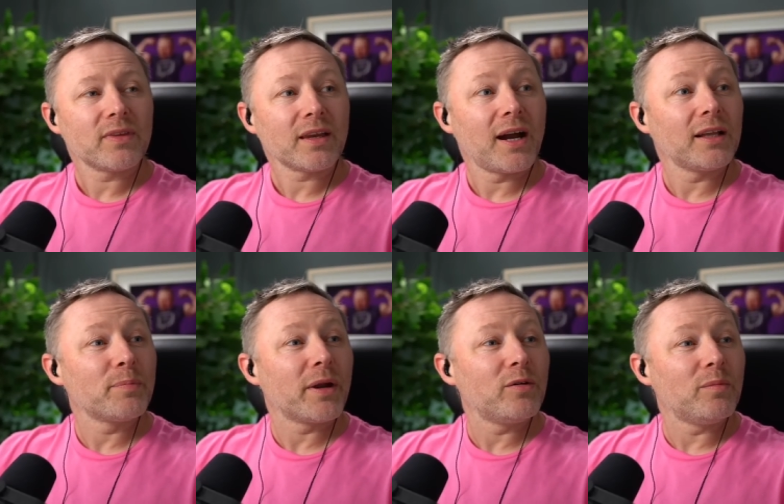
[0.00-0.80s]

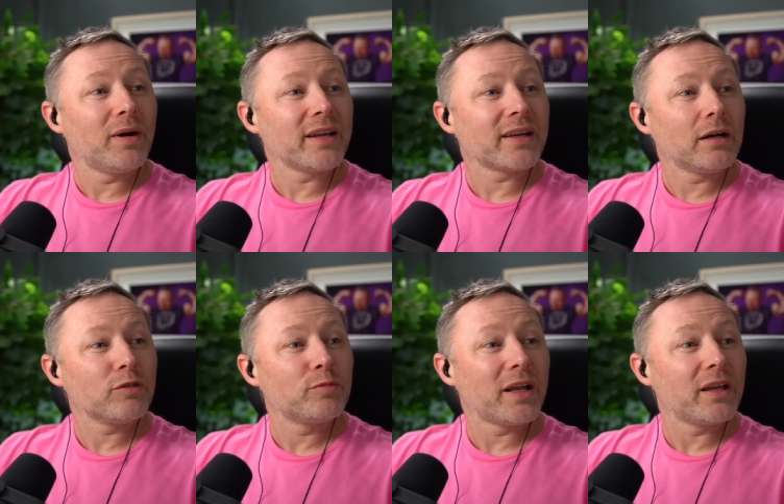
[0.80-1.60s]
Calibrel, Manic
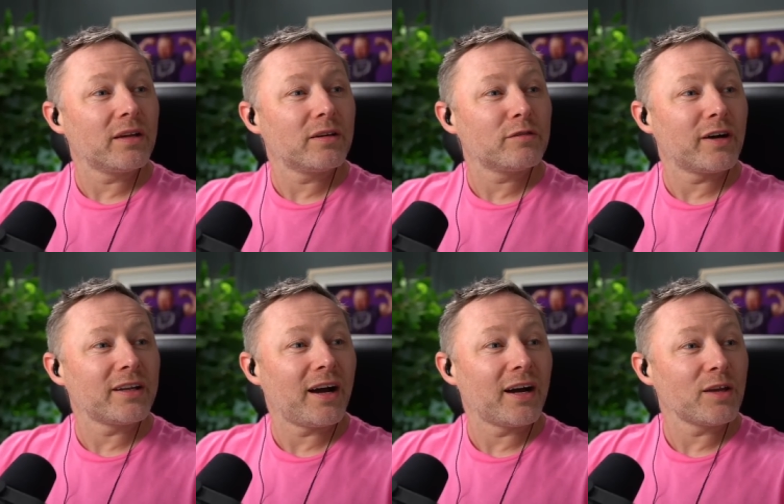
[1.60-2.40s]
Garth, Minute, Van
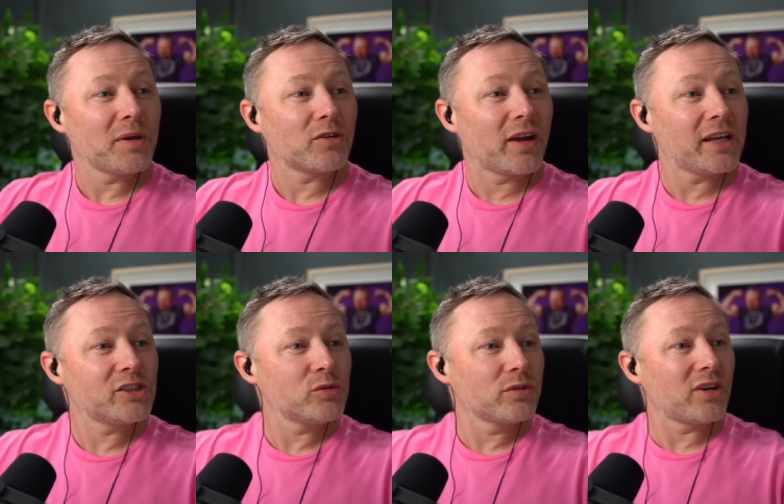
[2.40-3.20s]
Highway,
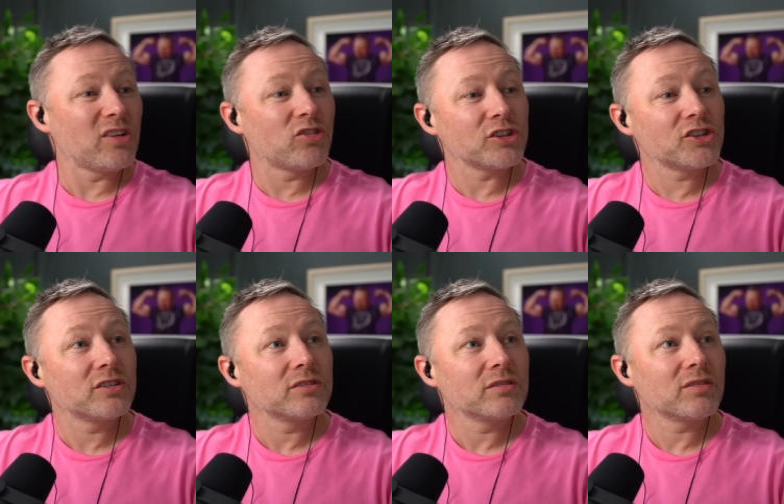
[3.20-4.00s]
Rachel, Green Rush.
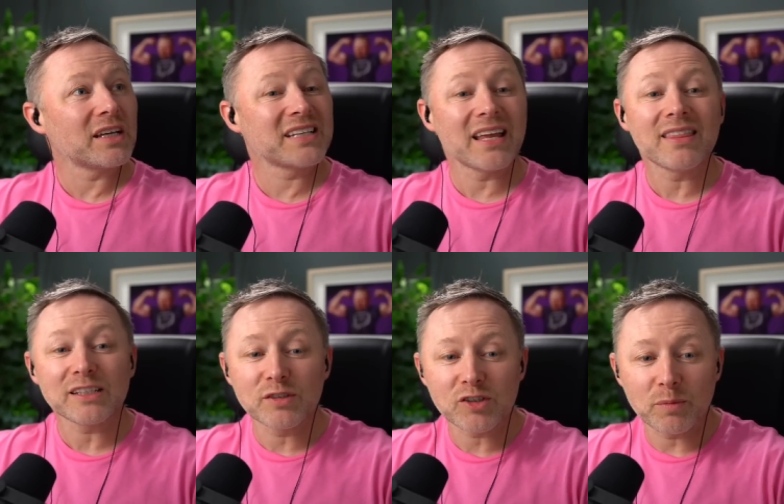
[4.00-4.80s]
Thanks again, thanks
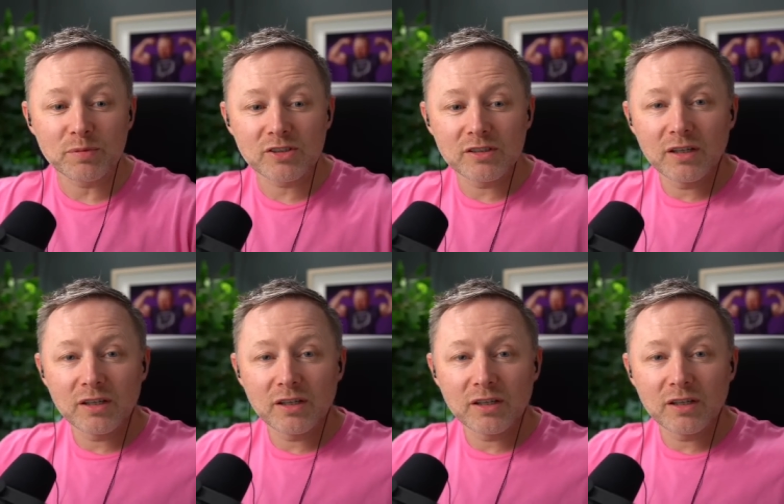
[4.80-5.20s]
to the subs.